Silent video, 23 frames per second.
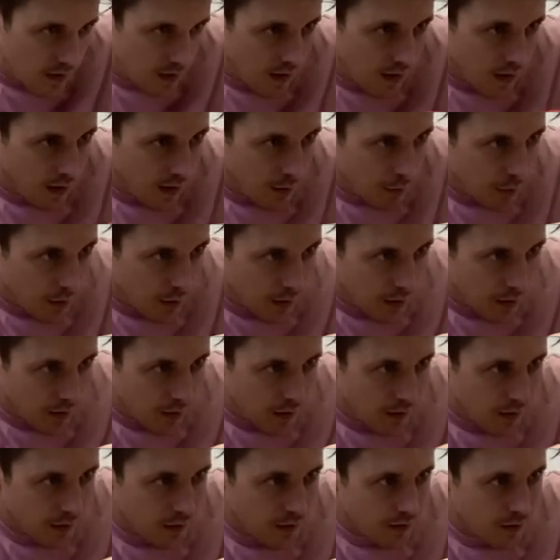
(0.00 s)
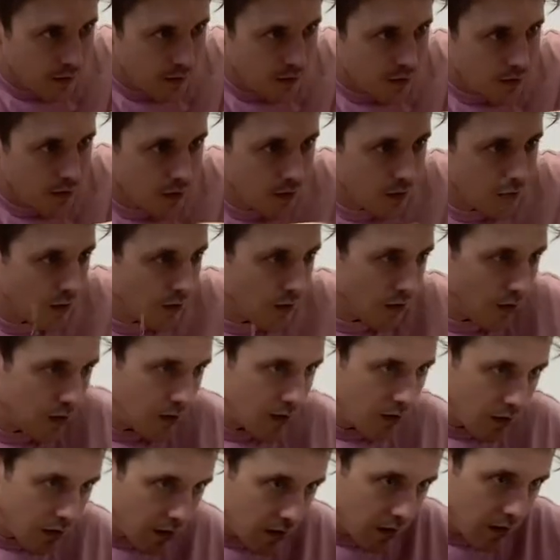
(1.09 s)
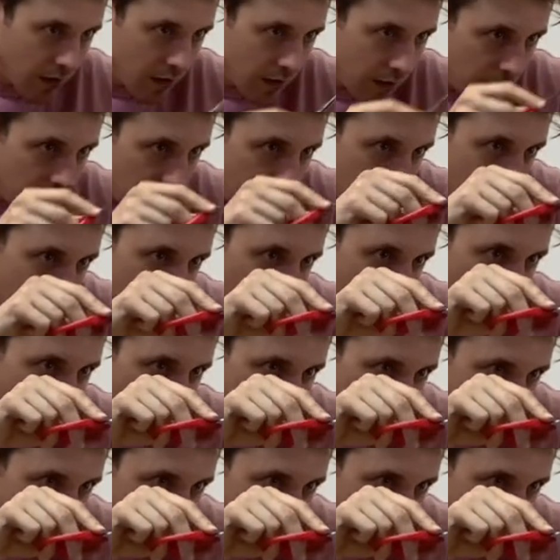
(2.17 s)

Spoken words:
up here. This is too long. And then there's like